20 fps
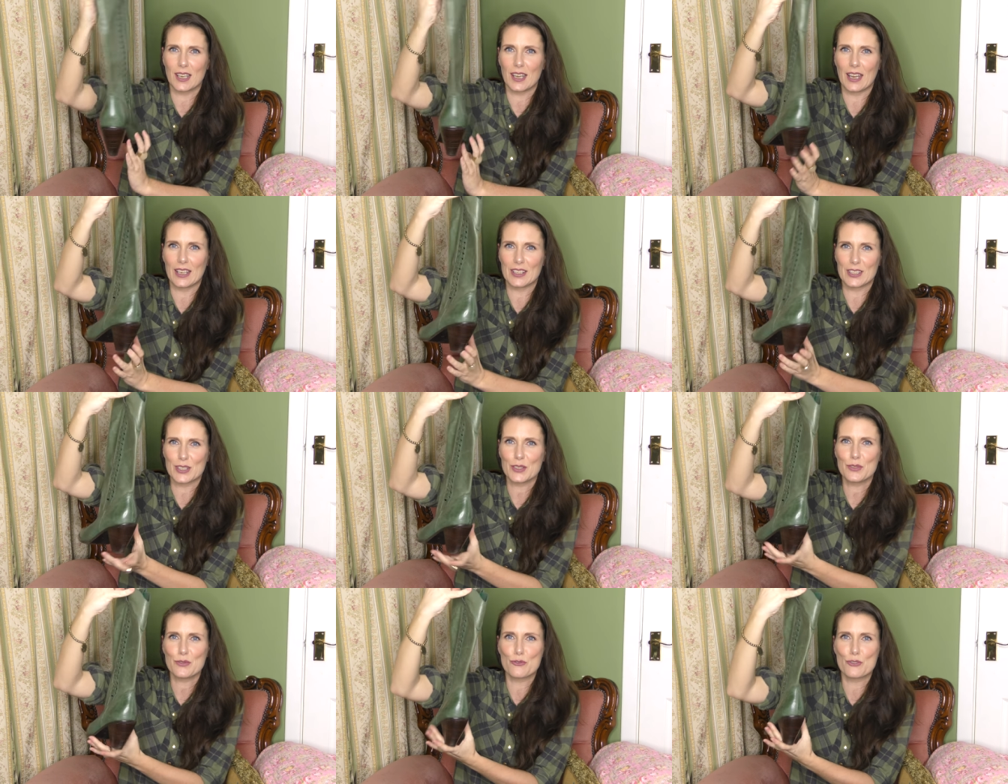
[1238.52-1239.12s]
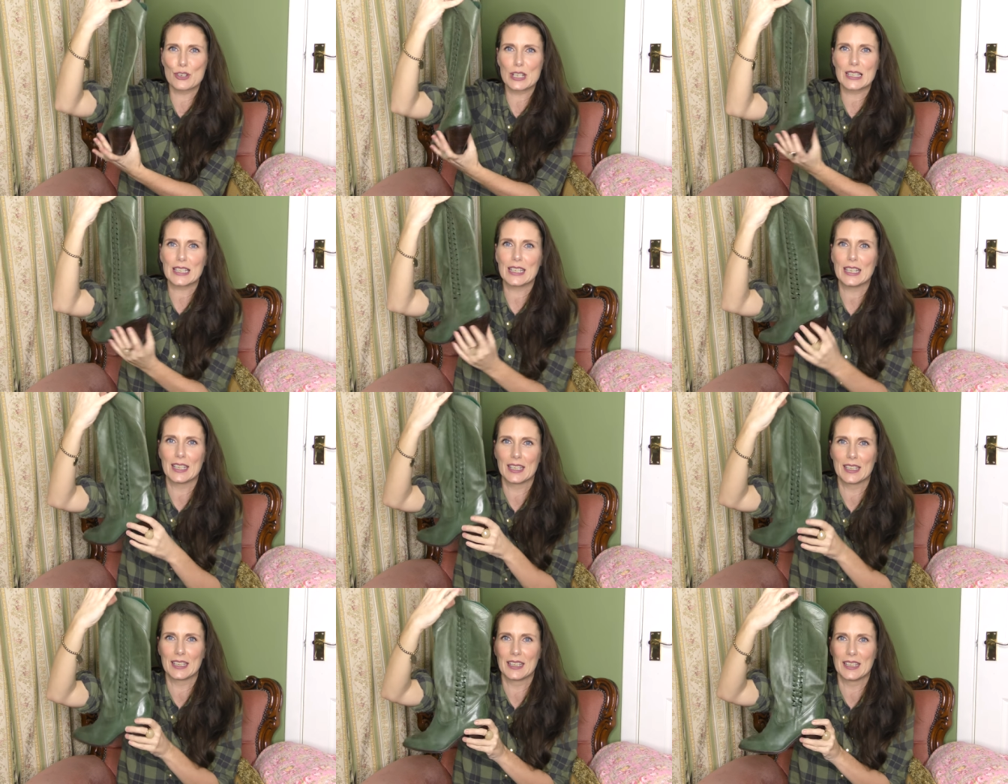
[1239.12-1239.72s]
I just really,
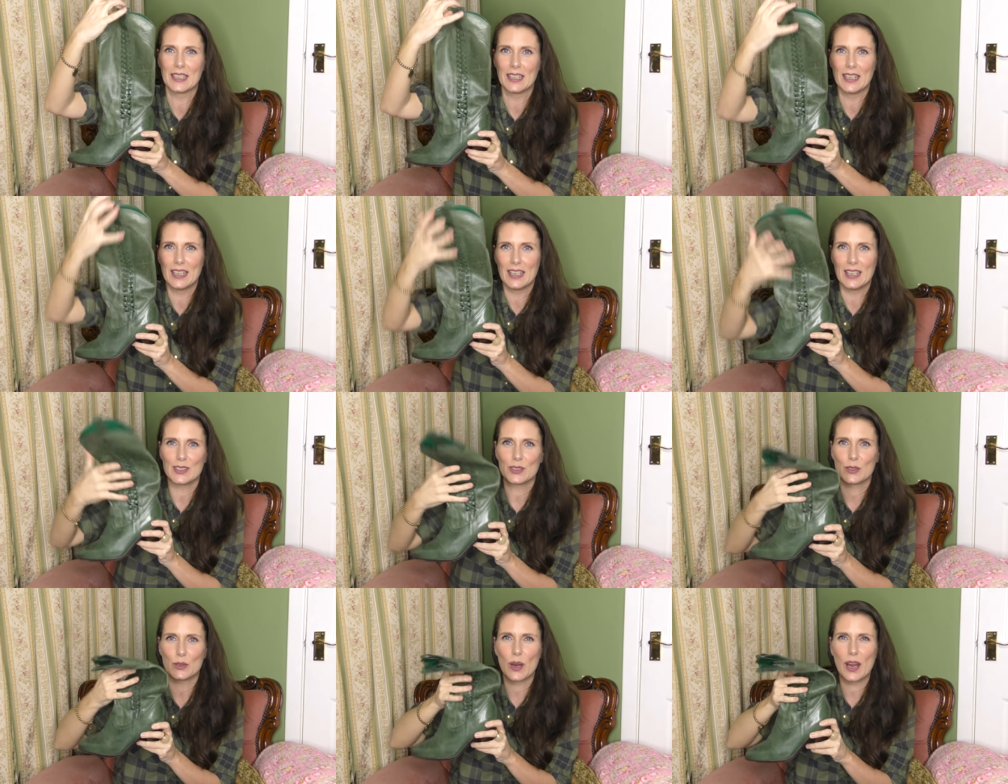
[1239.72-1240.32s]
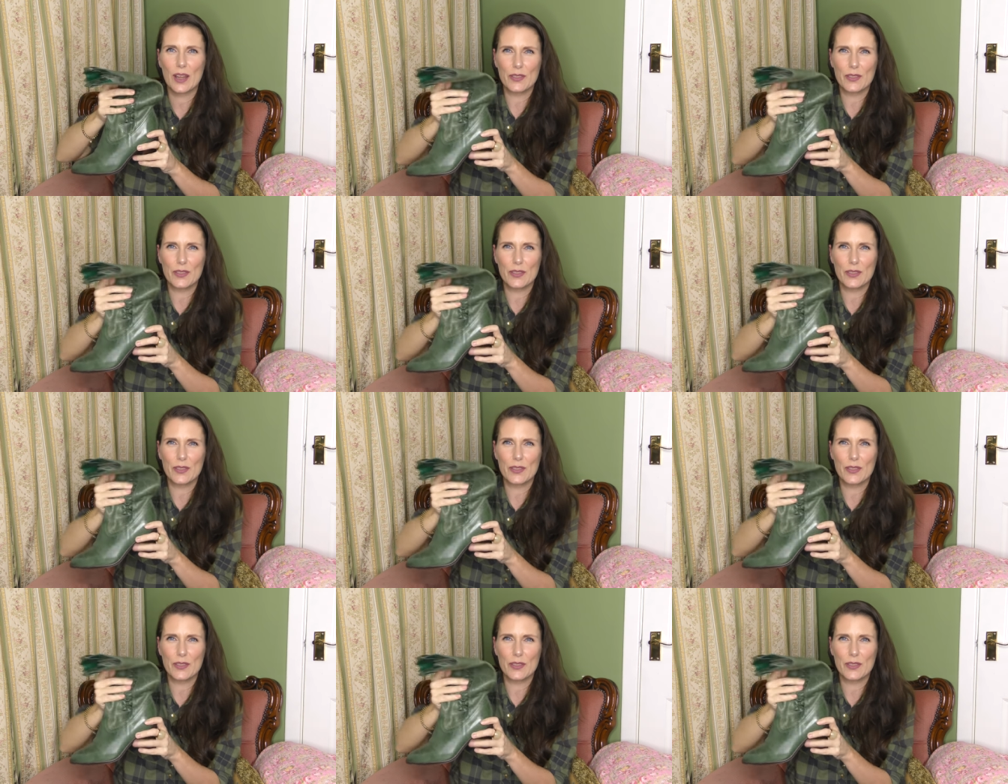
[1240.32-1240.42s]
I don't know.